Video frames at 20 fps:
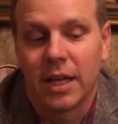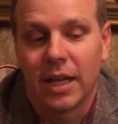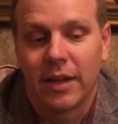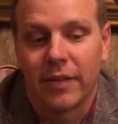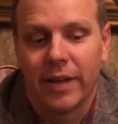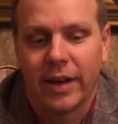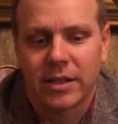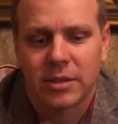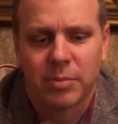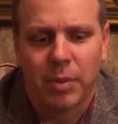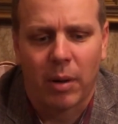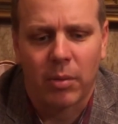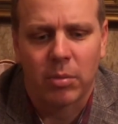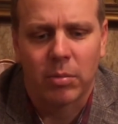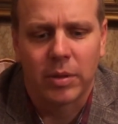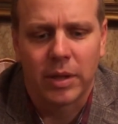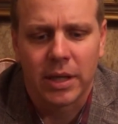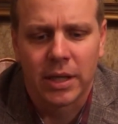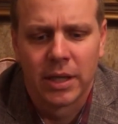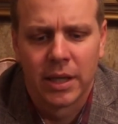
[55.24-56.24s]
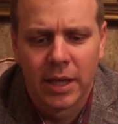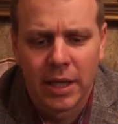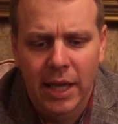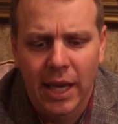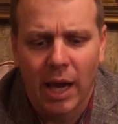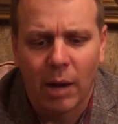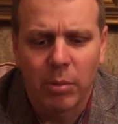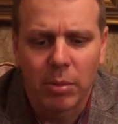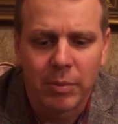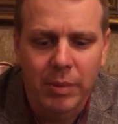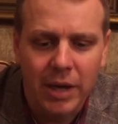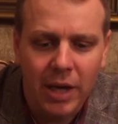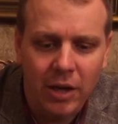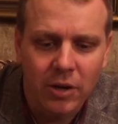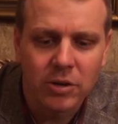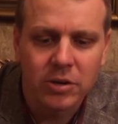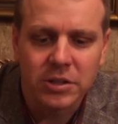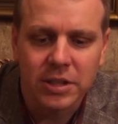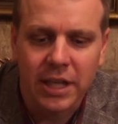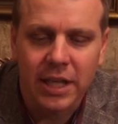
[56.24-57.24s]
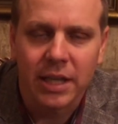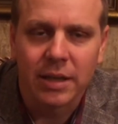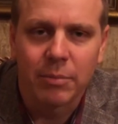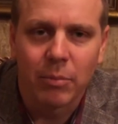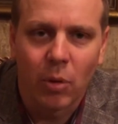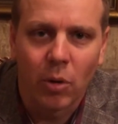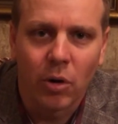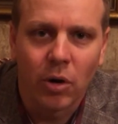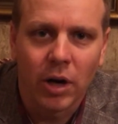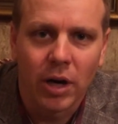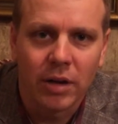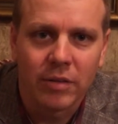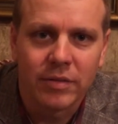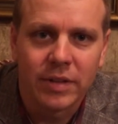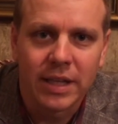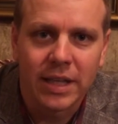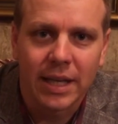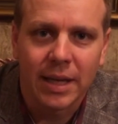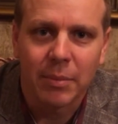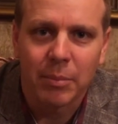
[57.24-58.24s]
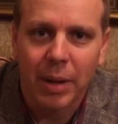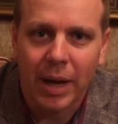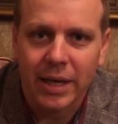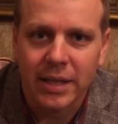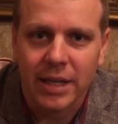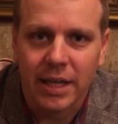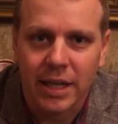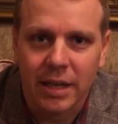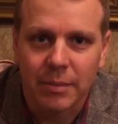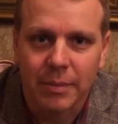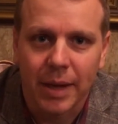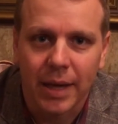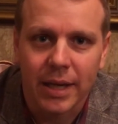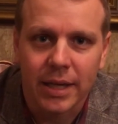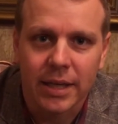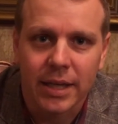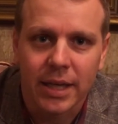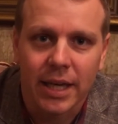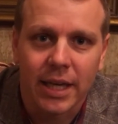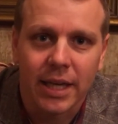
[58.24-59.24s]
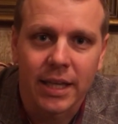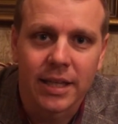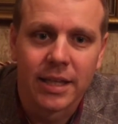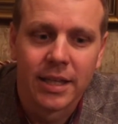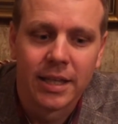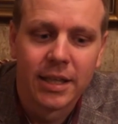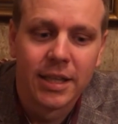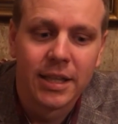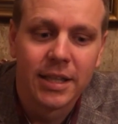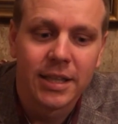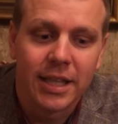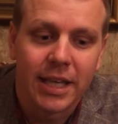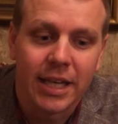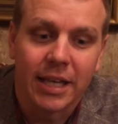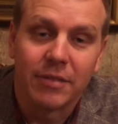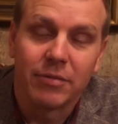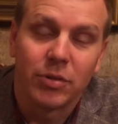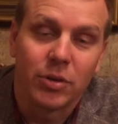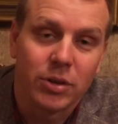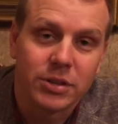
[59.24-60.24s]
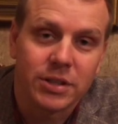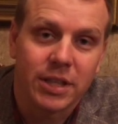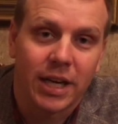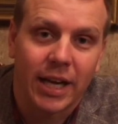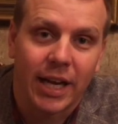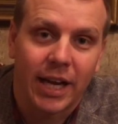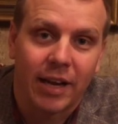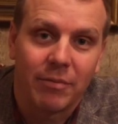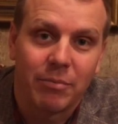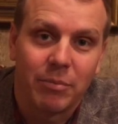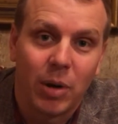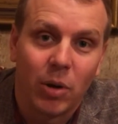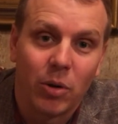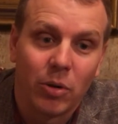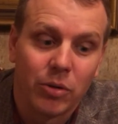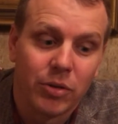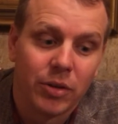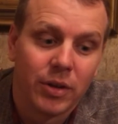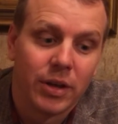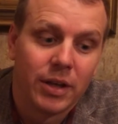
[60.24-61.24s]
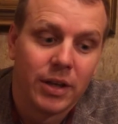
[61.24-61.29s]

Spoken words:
that's probably helping me understand more of the impact I can make and the influence that I have, both